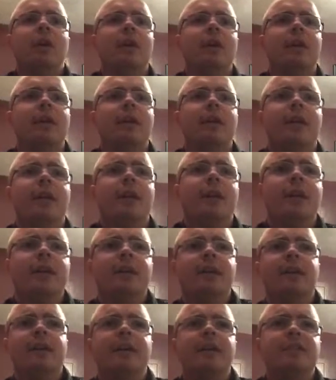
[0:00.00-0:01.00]

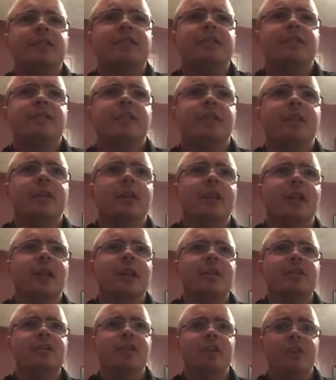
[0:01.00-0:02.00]
Eli is in the
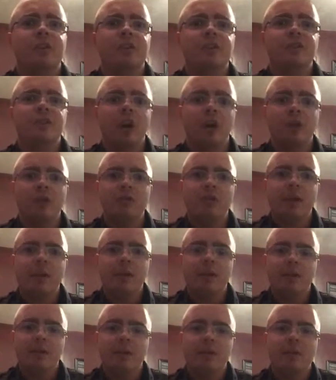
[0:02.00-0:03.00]
last year of his
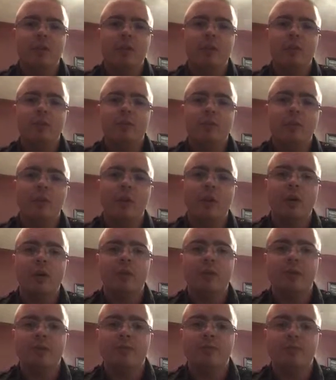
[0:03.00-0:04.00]
contract,
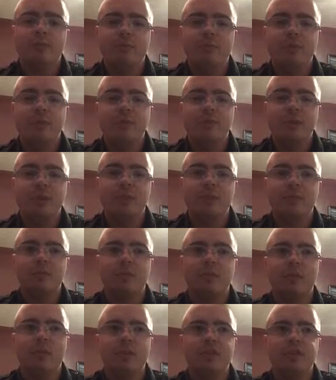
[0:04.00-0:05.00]
so this brings up
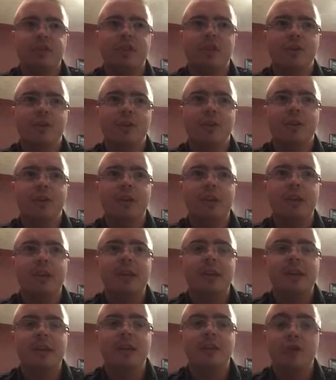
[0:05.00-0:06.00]
the question of what do they
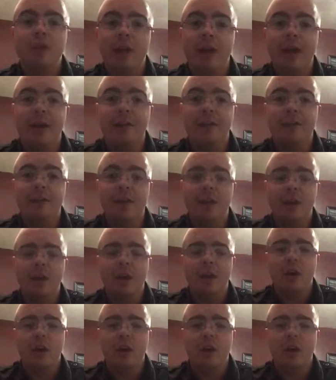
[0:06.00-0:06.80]
need in the draft?